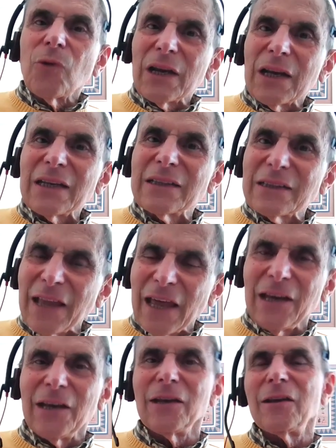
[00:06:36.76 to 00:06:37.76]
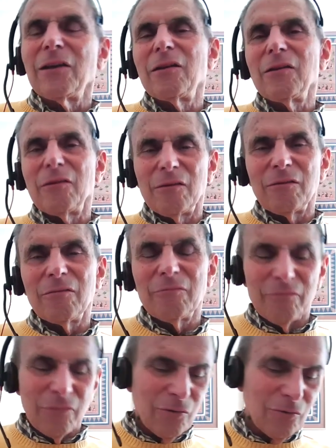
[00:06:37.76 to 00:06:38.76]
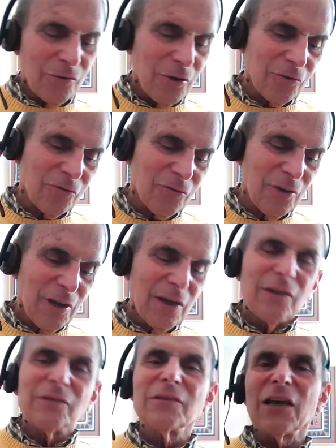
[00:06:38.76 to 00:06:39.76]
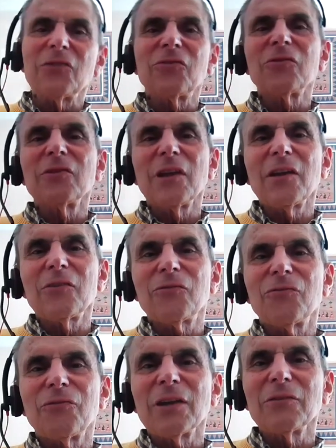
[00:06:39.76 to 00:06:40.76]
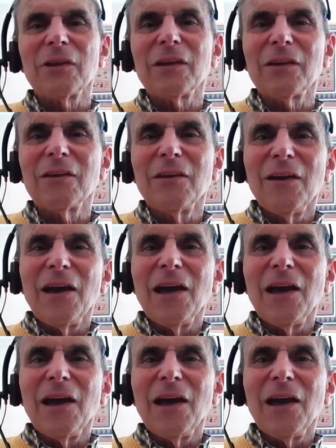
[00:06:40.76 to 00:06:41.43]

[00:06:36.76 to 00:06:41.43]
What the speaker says: What did Lenin, who looks less and less friendly